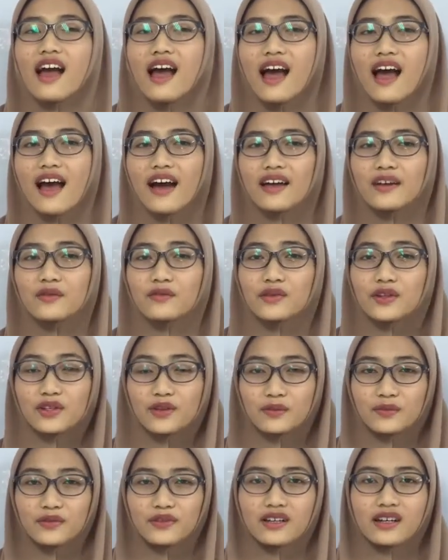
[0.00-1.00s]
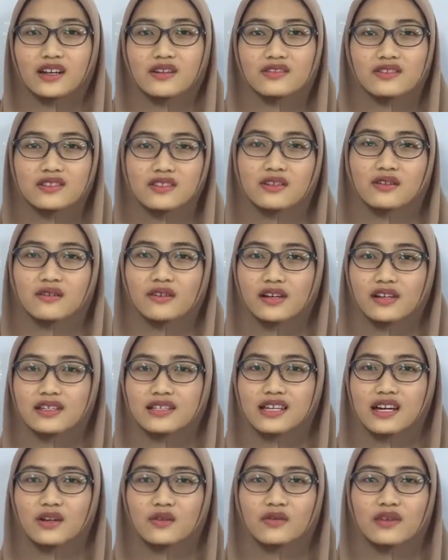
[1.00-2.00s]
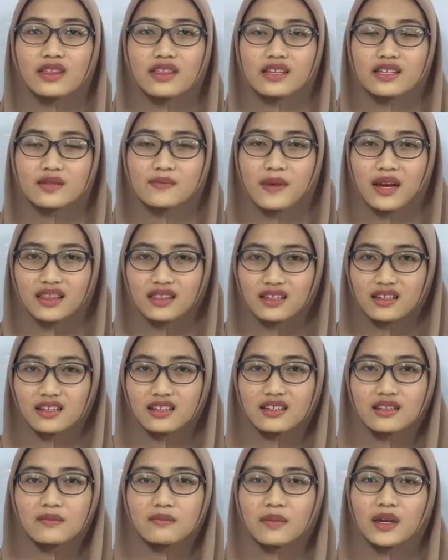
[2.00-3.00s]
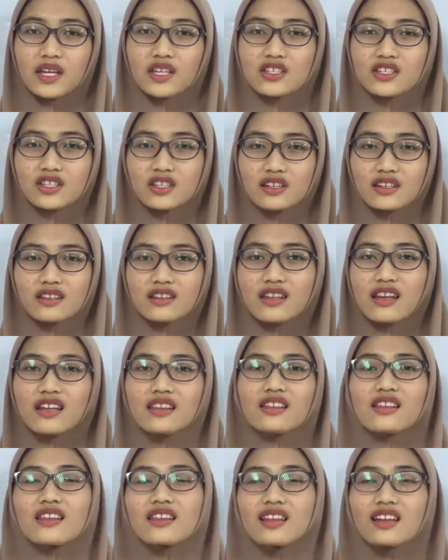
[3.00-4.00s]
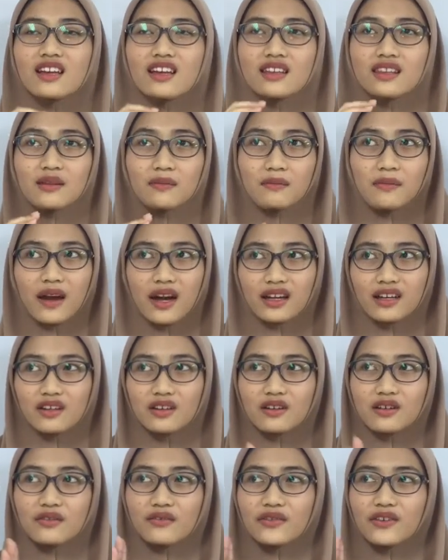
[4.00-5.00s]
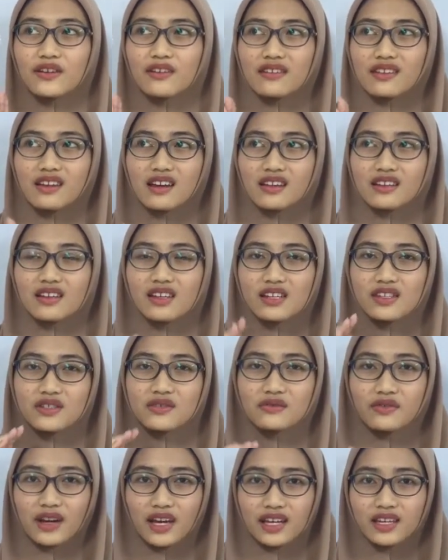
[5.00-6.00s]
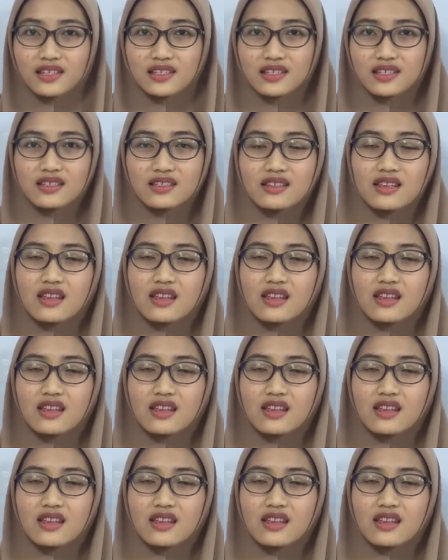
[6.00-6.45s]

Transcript: and when you pronounce the R sound with this method, make sure that the back of your tongue is raised,